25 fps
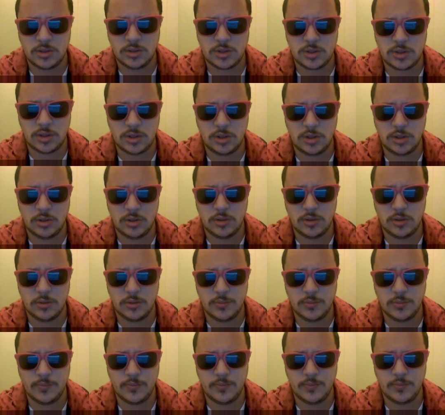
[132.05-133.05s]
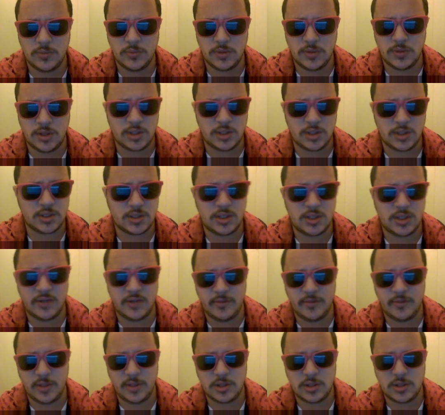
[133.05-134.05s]
So this
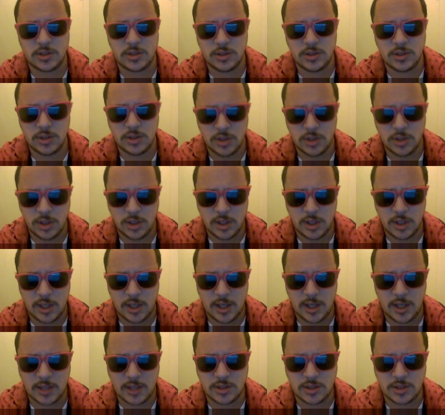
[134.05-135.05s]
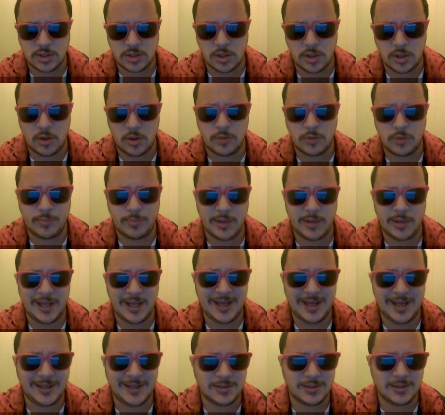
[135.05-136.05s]
government has its own
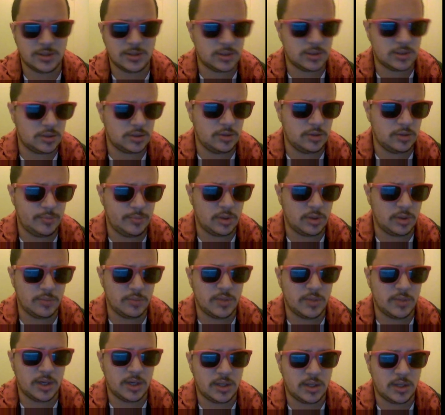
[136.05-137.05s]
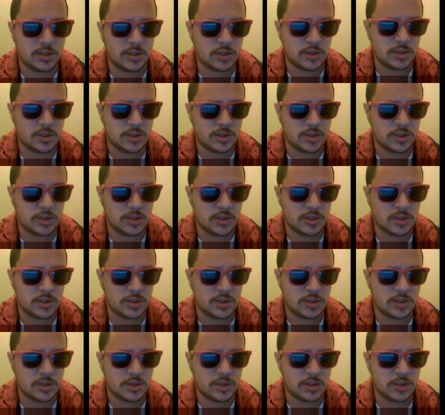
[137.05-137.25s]
plans to pretty much